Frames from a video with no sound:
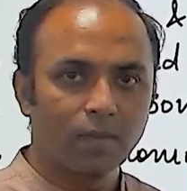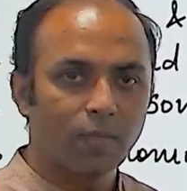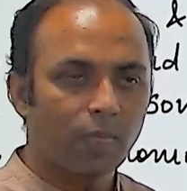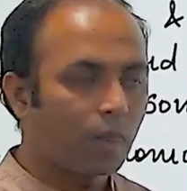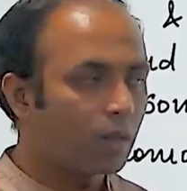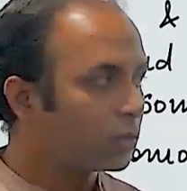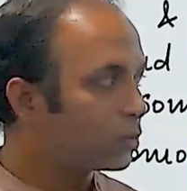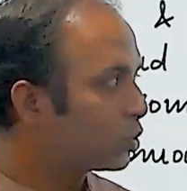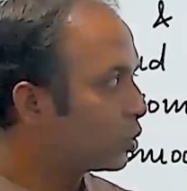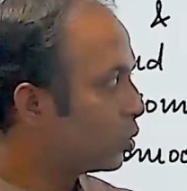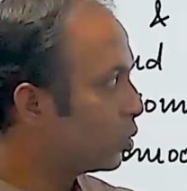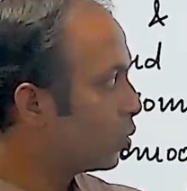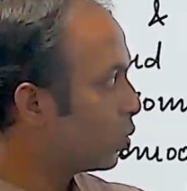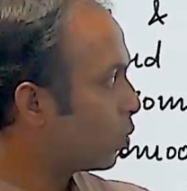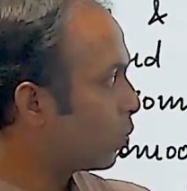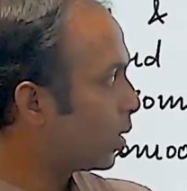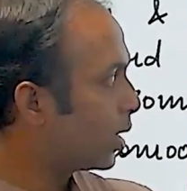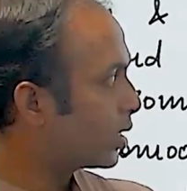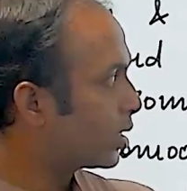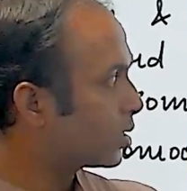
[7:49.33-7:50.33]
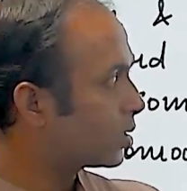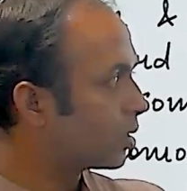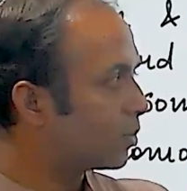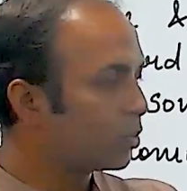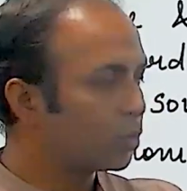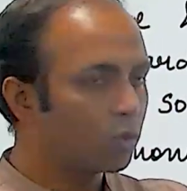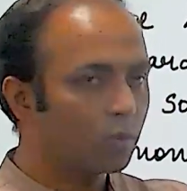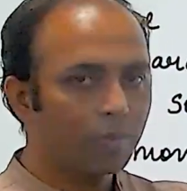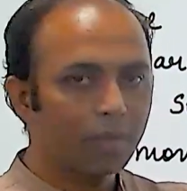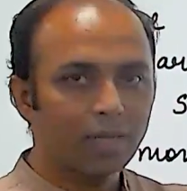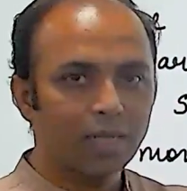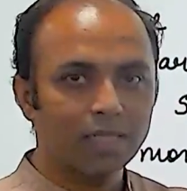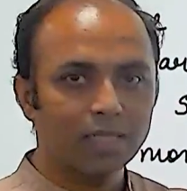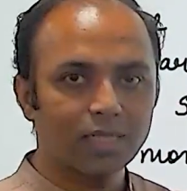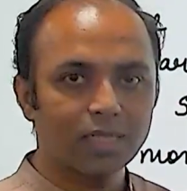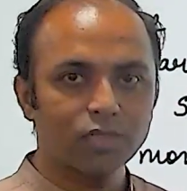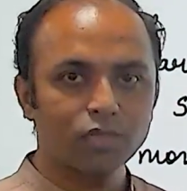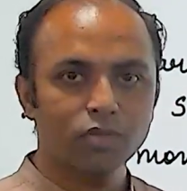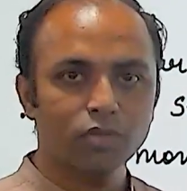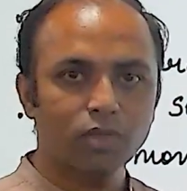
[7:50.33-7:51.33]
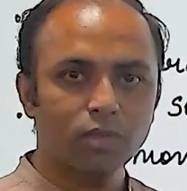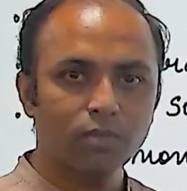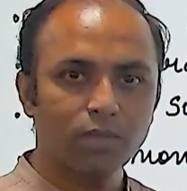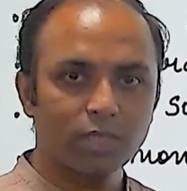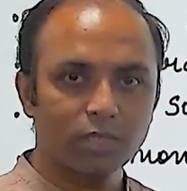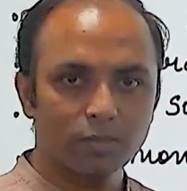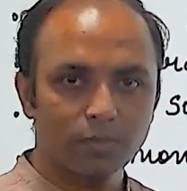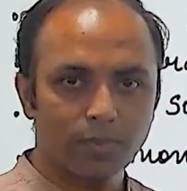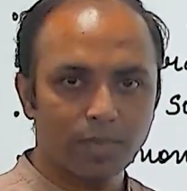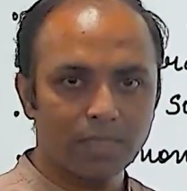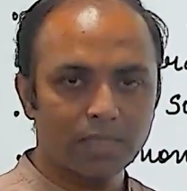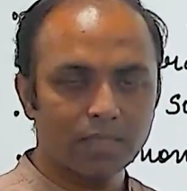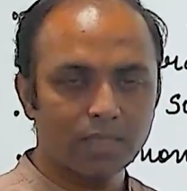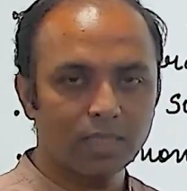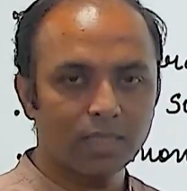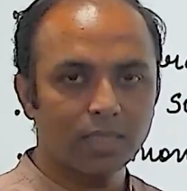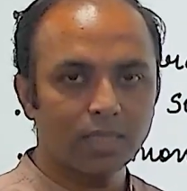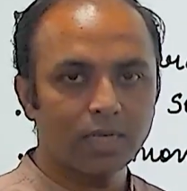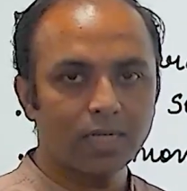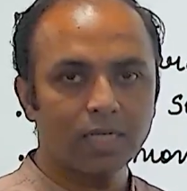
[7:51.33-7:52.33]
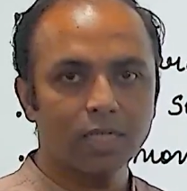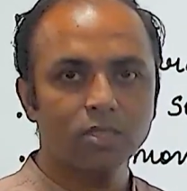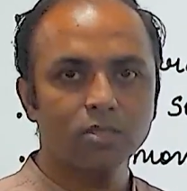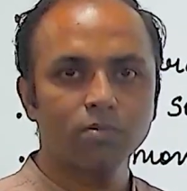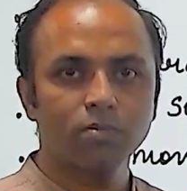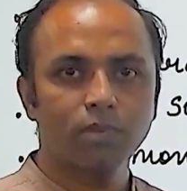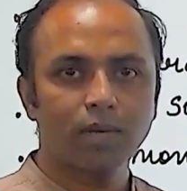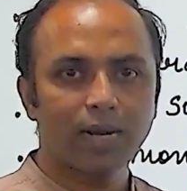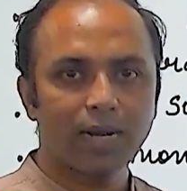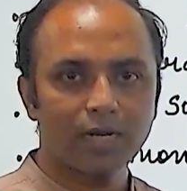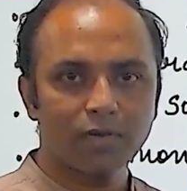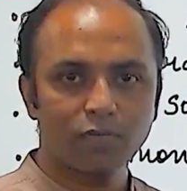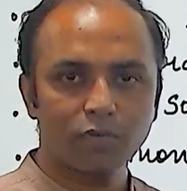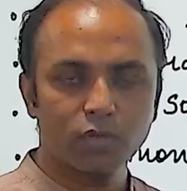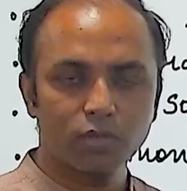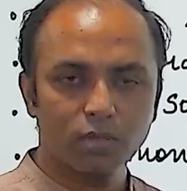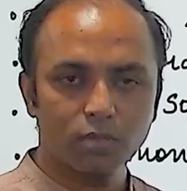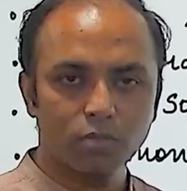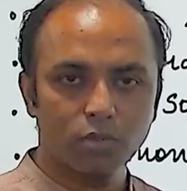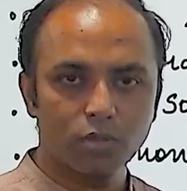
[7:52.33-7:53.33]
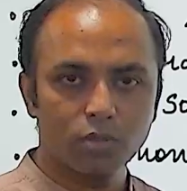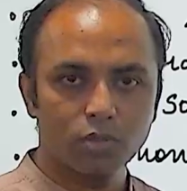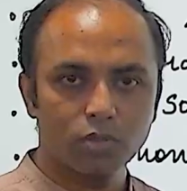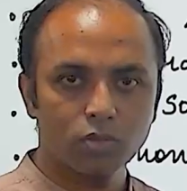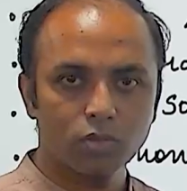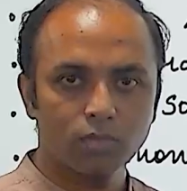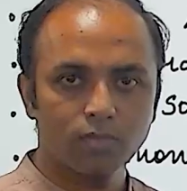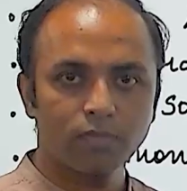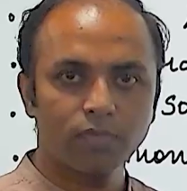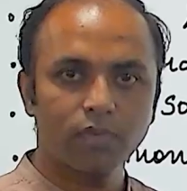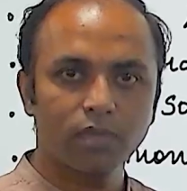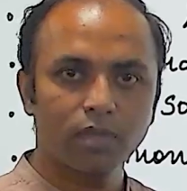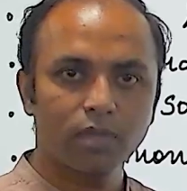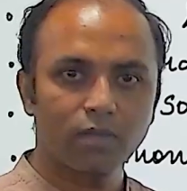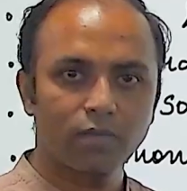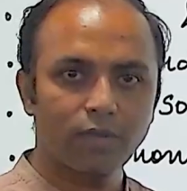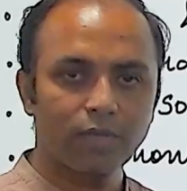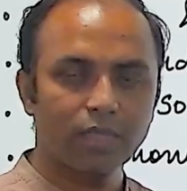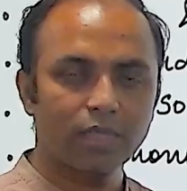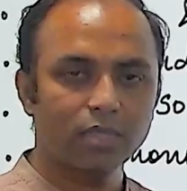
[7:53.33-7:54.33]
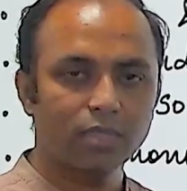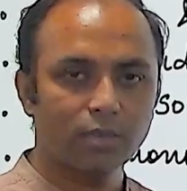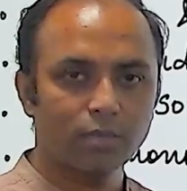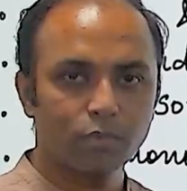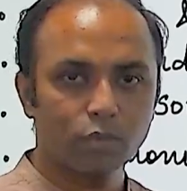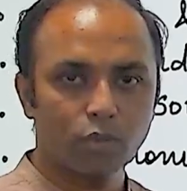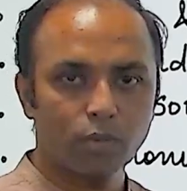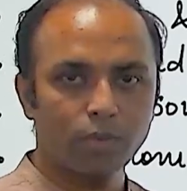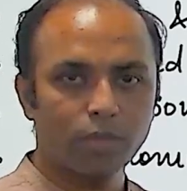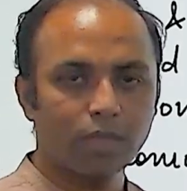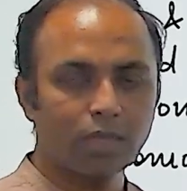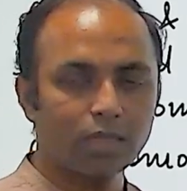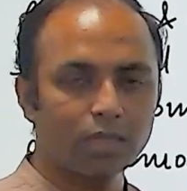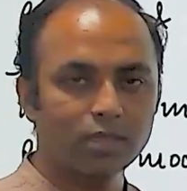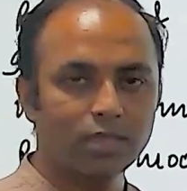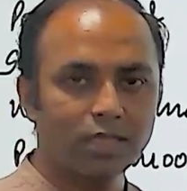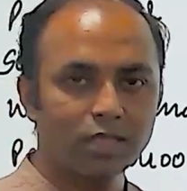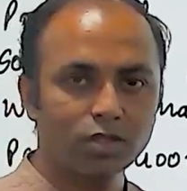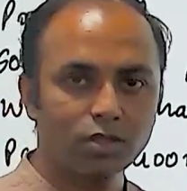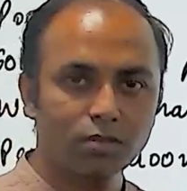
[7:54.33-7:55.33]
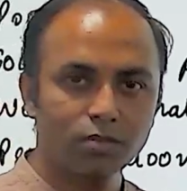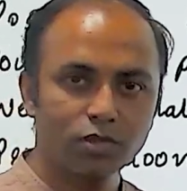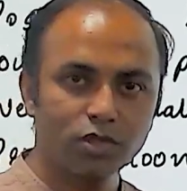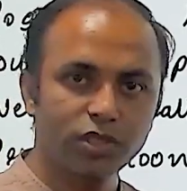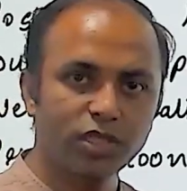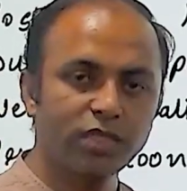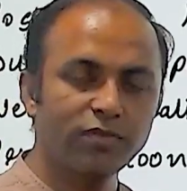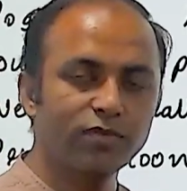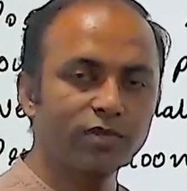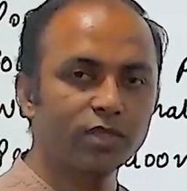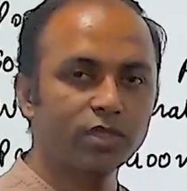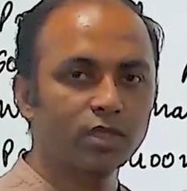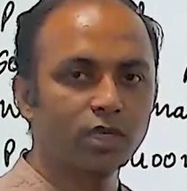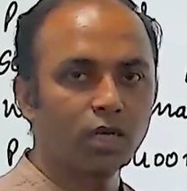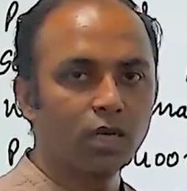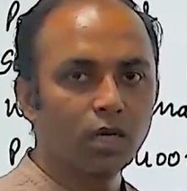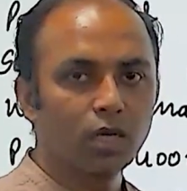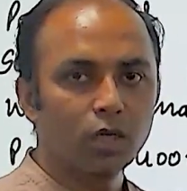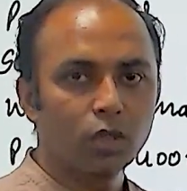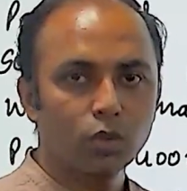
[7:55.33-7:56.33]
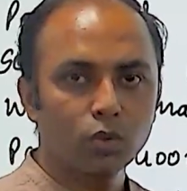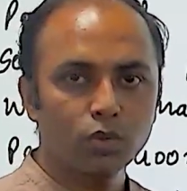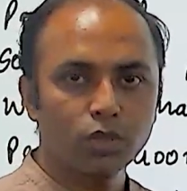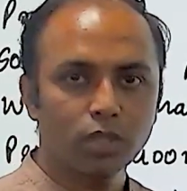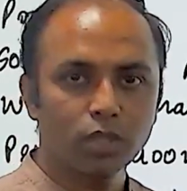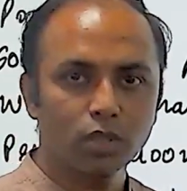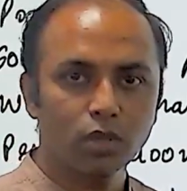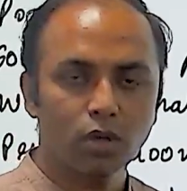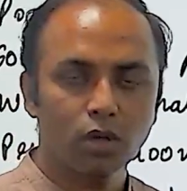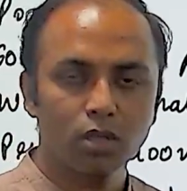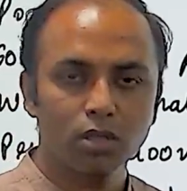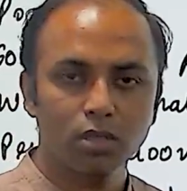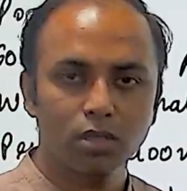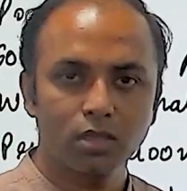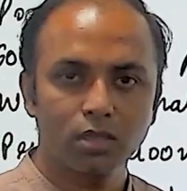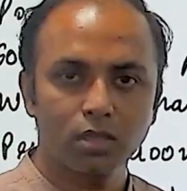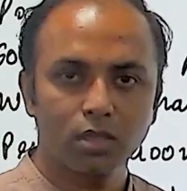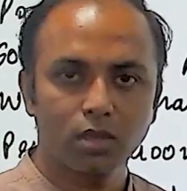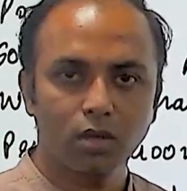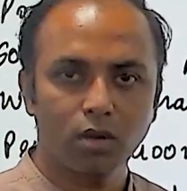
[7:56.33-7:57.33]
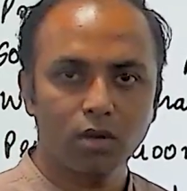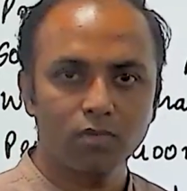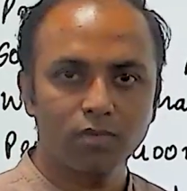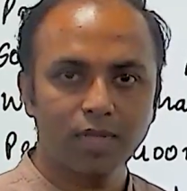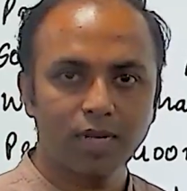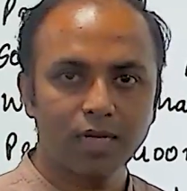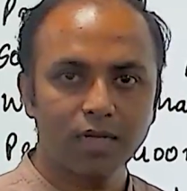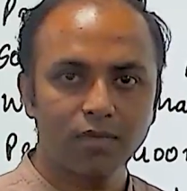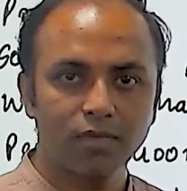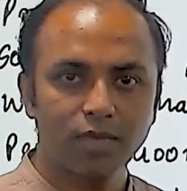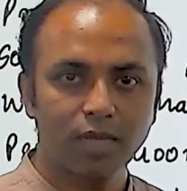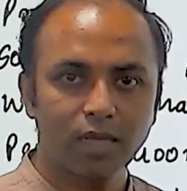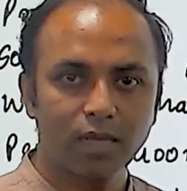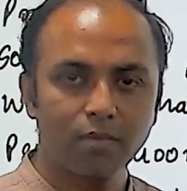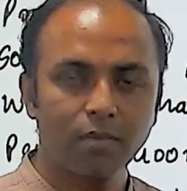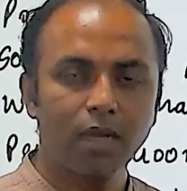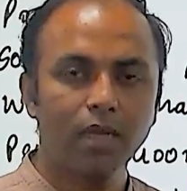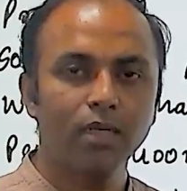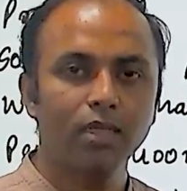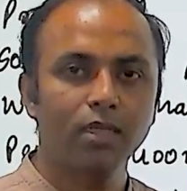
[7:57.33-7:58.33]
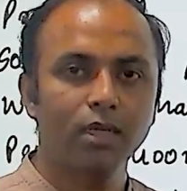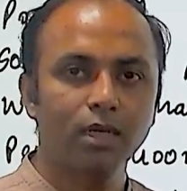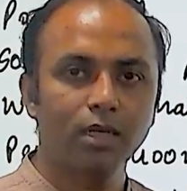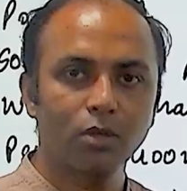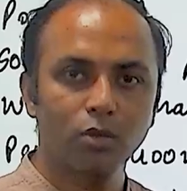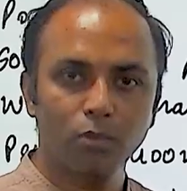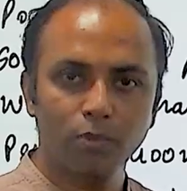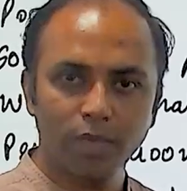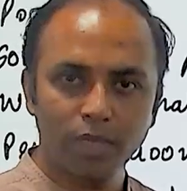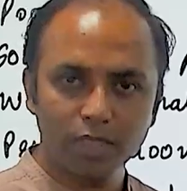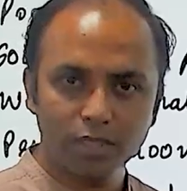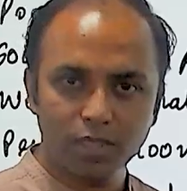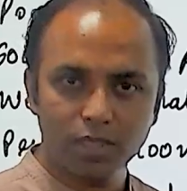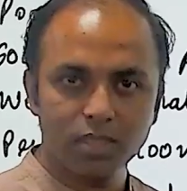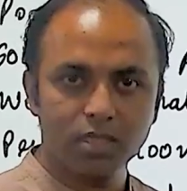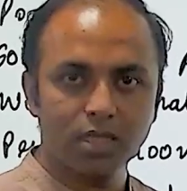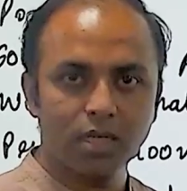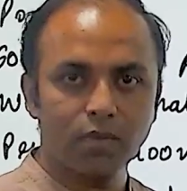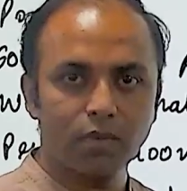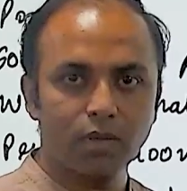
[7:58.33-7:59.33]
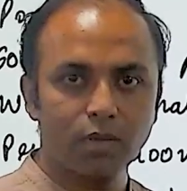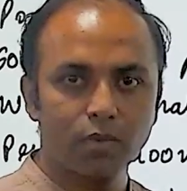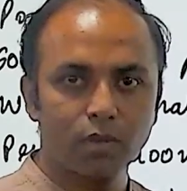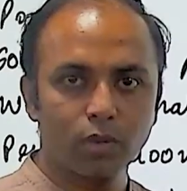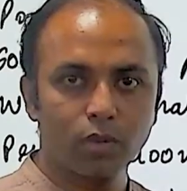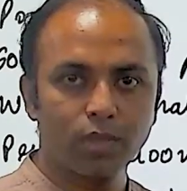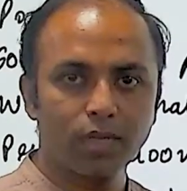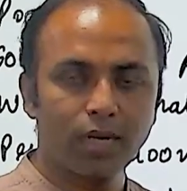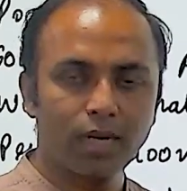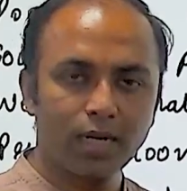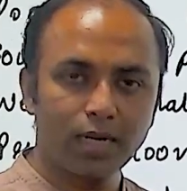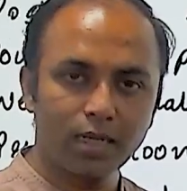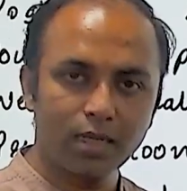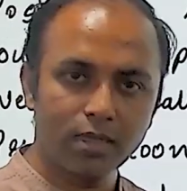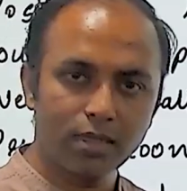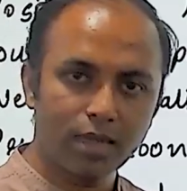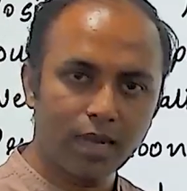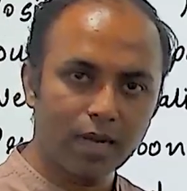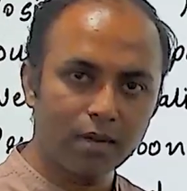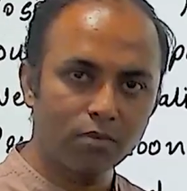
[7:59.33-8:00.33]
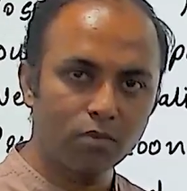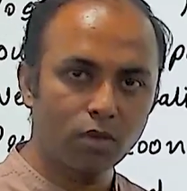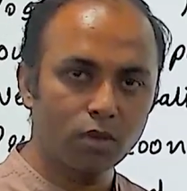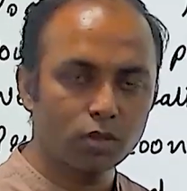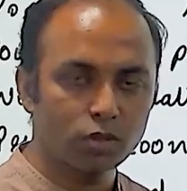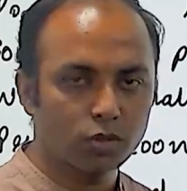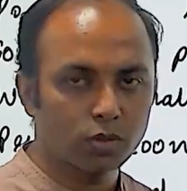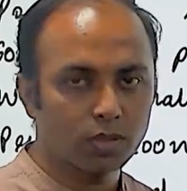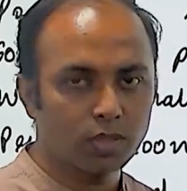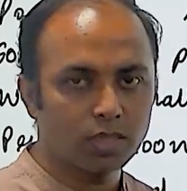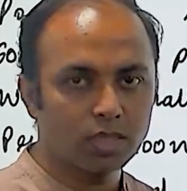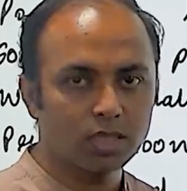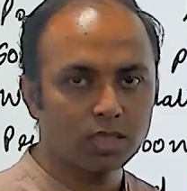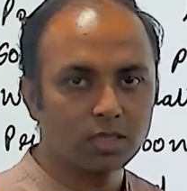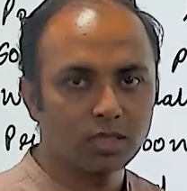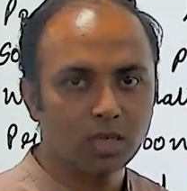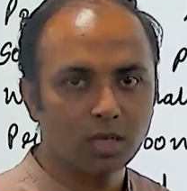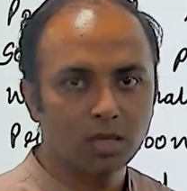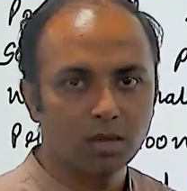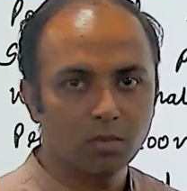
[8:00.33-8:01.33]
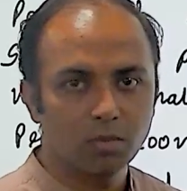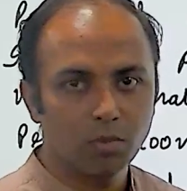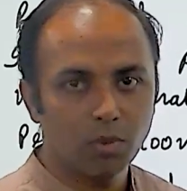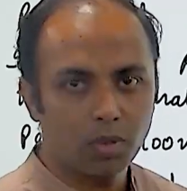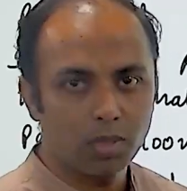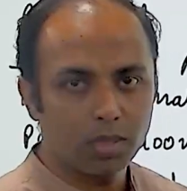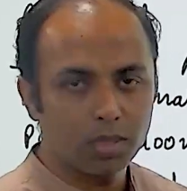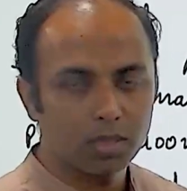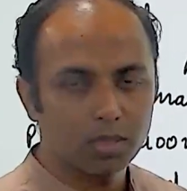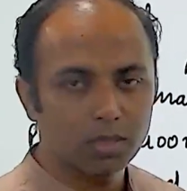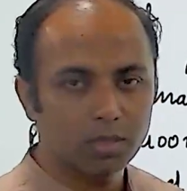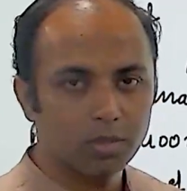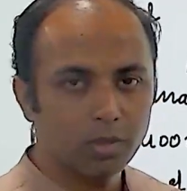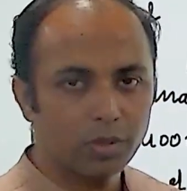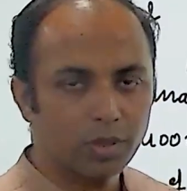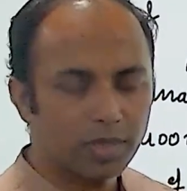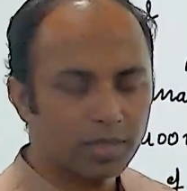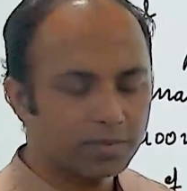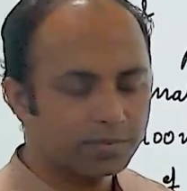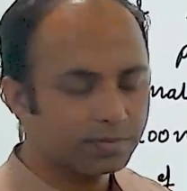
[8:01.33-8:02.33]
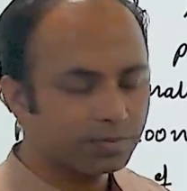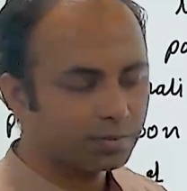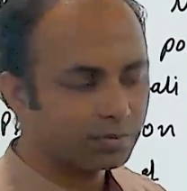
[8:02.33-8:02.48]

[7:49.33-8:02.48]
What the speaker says: So when the subtropical jet stream is present, it is bad for the monsoon. When the subtropical jet stream shifts to the north of that of the Himalaya, low pressure is developed over India and monsoon is pulled. Okay.